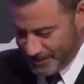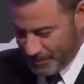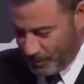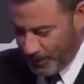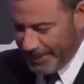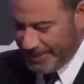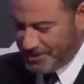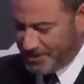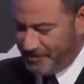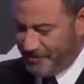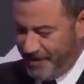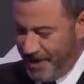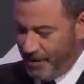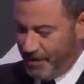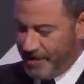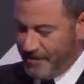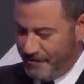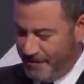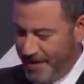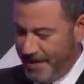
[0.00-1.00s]
Which
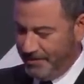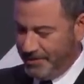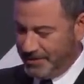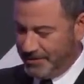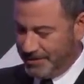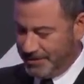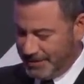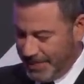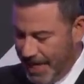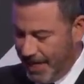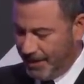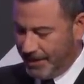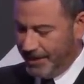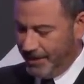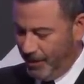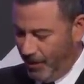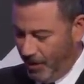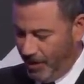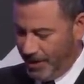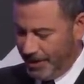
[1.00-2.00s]
very famous Italian
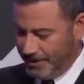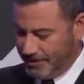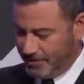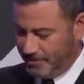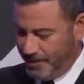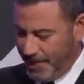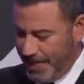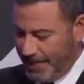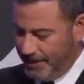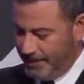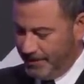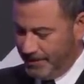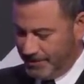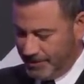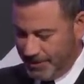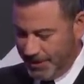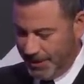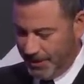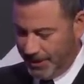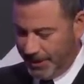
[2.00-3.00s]
artist painted the
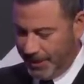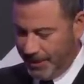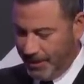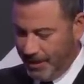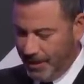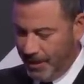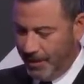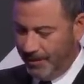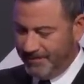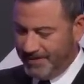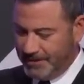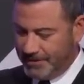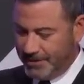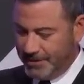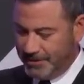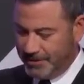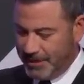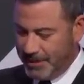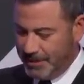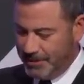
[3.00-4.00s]
ceiling of the
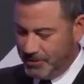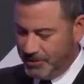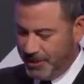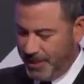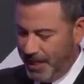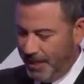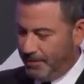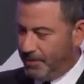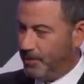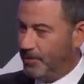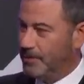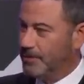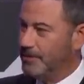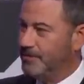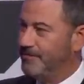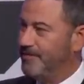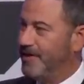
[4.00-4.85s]
Sistine Chapel in the